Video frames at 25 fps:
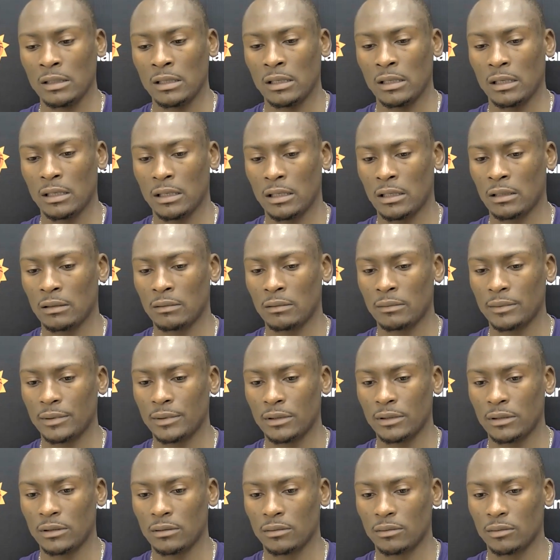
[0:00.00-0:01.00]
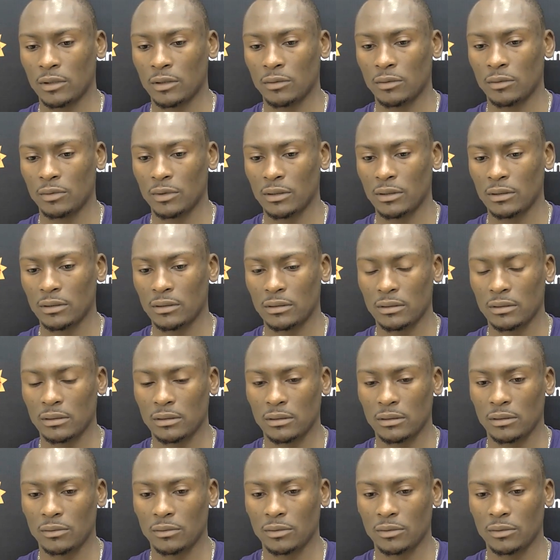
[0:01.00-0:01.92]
uh, you know, when we, you know,